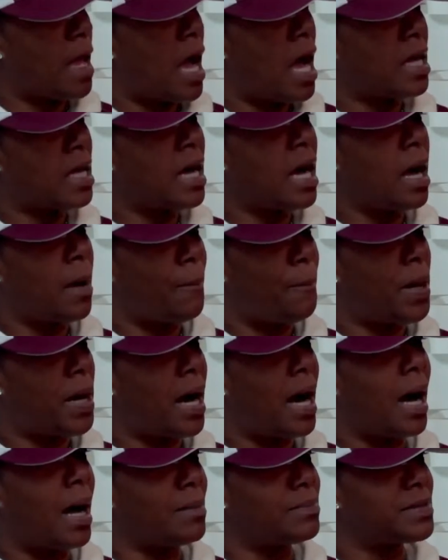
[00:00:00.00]
I got
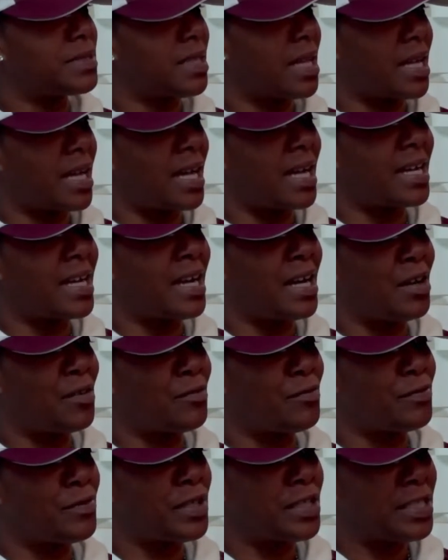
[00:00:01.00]
popped. Like I got
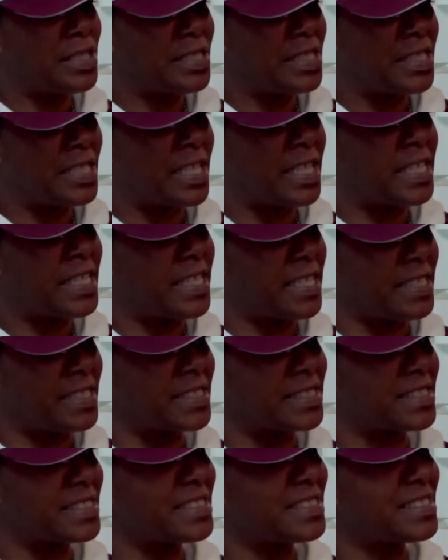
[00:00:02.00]
really hit.